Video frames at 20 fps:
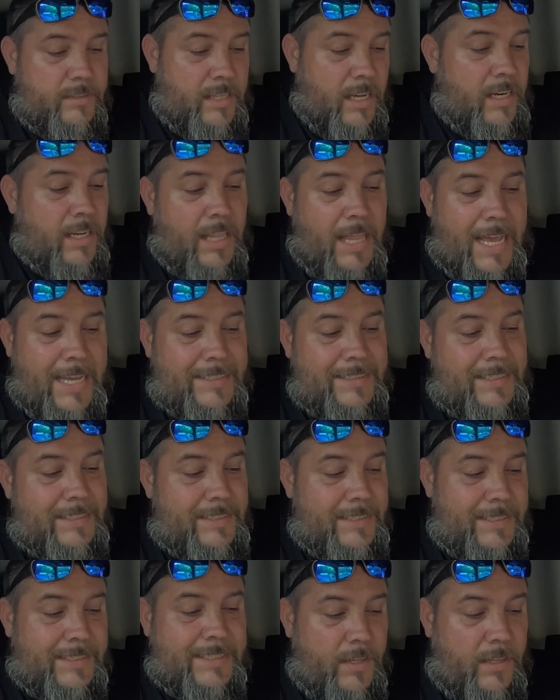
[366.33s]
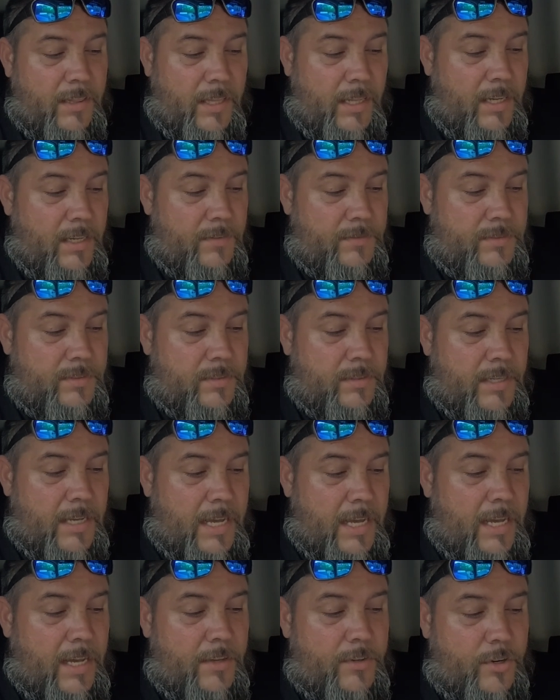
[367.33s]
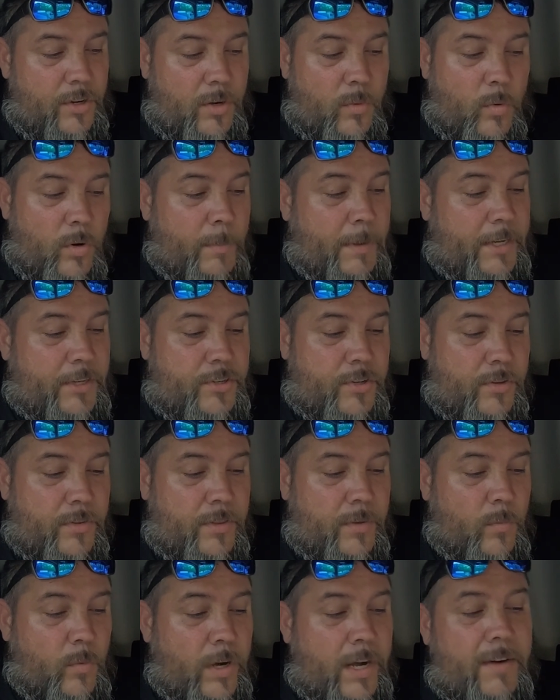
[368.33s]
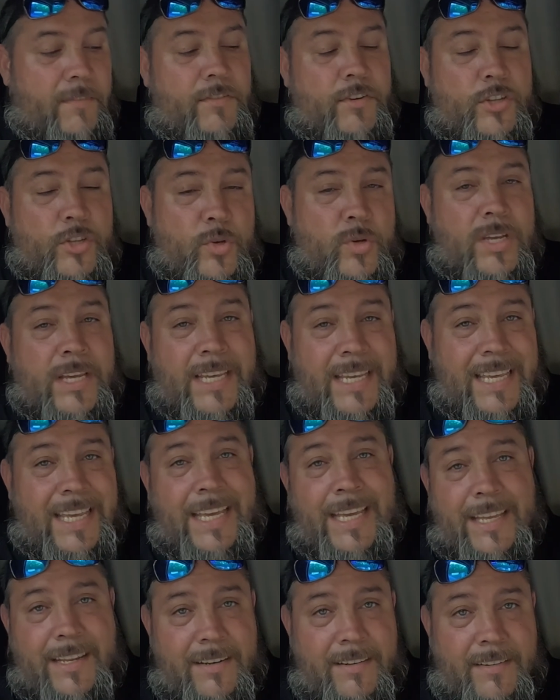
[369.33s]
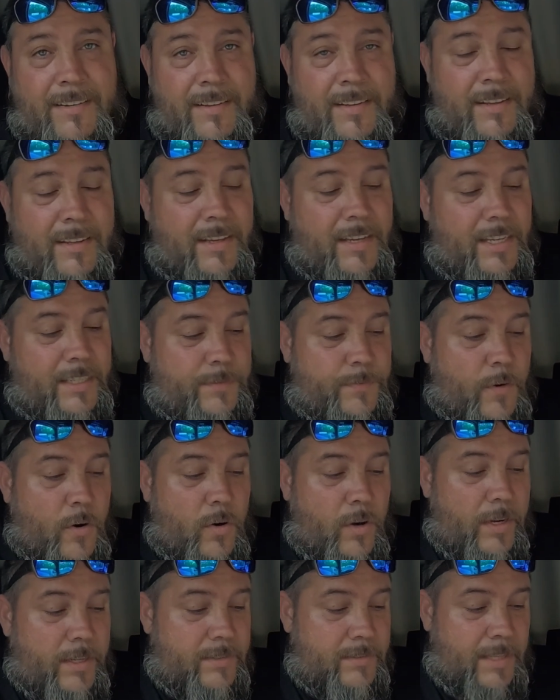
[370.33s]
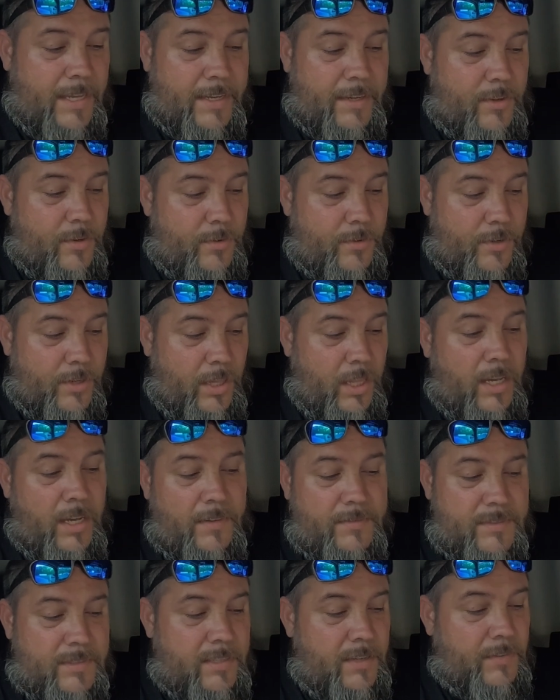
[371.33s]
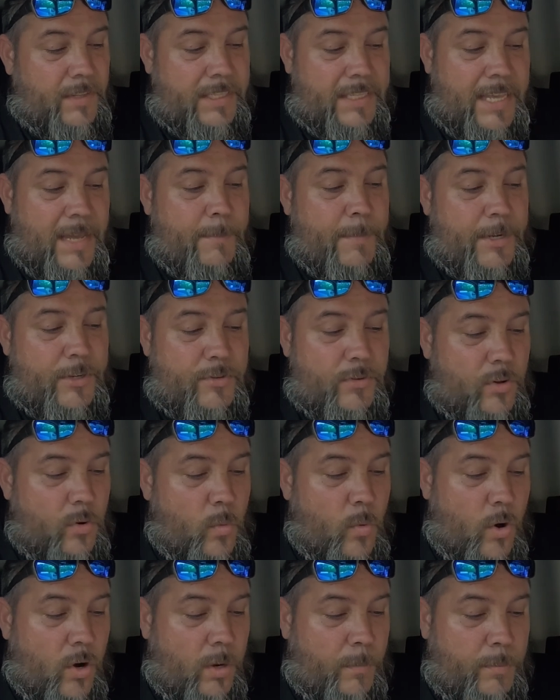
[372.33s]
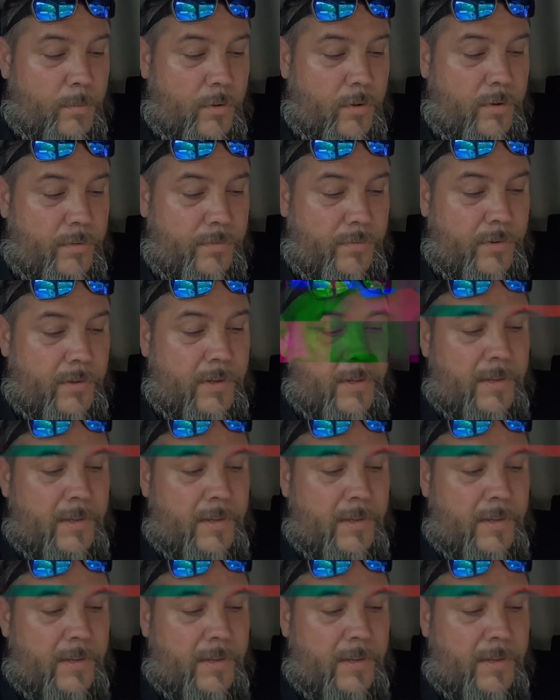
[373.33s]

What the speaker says: Sunglasses and gloves. You're going to want to make sure that whatever you can get as far as like your gloves and stuff like that, make sure they're waterproof.